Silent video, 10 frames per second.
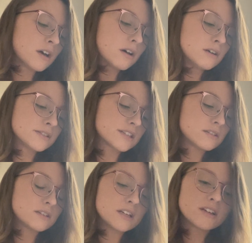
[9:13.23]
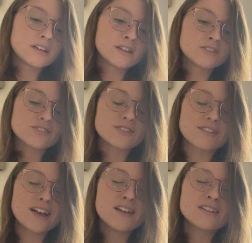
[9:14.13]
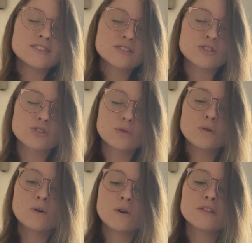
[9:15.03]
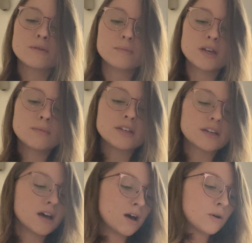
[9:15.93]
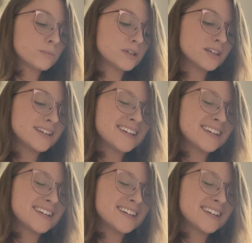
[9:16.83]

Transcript: Until then, just rest assured that maybe I'll be